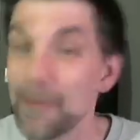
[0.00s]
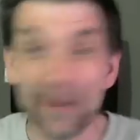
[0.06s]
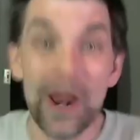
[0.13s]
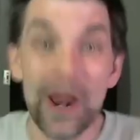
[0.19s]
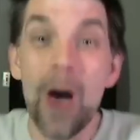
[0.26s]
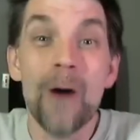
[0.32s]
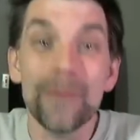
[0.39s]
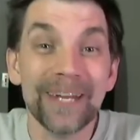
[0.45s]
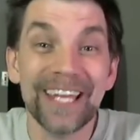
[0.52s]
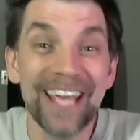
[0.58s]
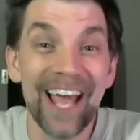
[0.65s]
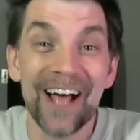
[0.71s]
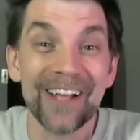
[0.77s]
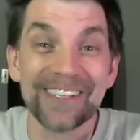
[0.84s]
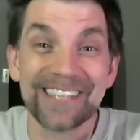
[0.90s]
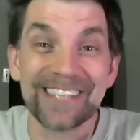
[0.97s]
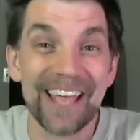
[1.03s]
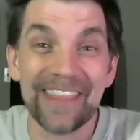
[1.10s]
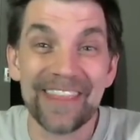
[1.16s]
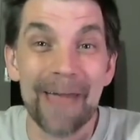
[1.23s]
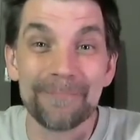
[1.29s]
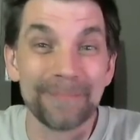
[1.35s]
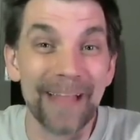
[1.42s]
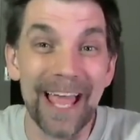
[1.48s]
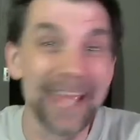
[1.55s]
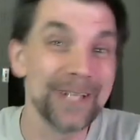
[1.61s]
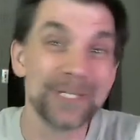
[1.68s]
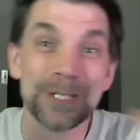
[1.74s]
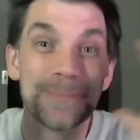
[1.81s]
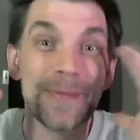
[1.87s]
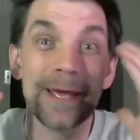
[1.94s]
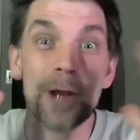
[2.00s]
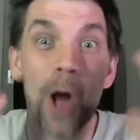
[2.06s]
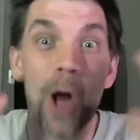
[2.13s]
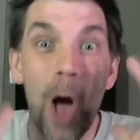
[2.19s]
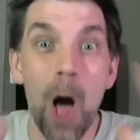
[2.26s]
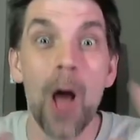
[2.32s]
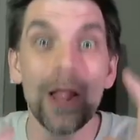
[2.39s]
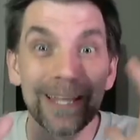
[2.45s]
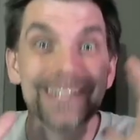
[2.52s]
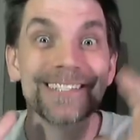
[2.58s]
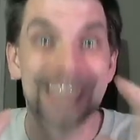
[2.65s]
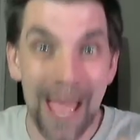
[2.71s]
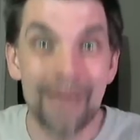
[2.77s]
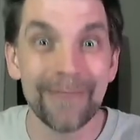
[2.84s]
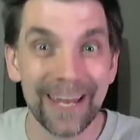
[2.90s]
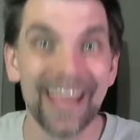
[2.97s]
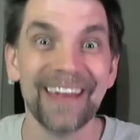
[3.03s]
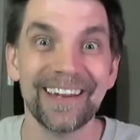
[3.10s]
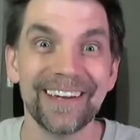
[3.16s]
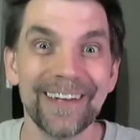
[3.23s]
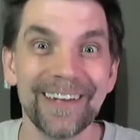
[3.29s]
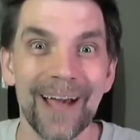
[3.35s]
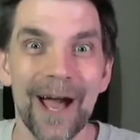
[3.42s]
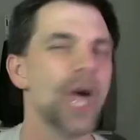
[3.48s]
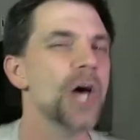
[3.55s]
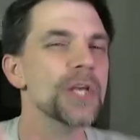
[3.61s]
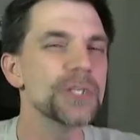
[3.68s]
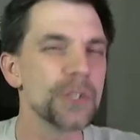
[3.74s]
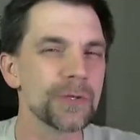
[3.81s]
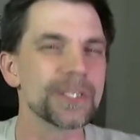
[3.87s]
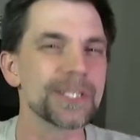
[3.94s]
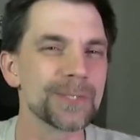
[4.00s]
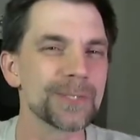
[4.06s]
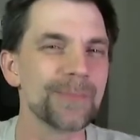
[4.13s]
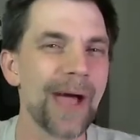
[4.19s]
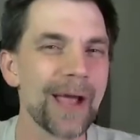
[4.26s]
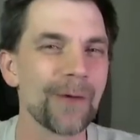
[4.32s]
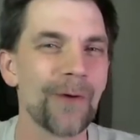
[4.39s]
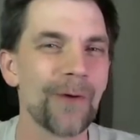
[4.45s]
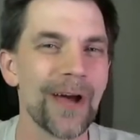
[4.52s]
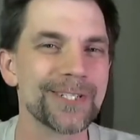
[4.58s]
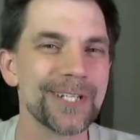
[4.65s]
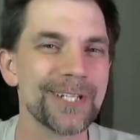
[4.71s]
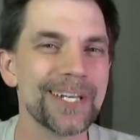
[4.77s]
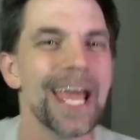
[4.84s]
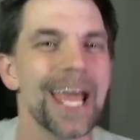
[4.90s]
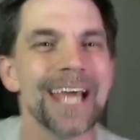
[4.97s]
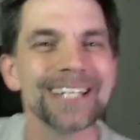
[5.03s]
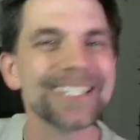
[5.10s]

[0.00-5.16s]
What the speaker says: But nobody else on that plane should be at all intimidated. So this is my question.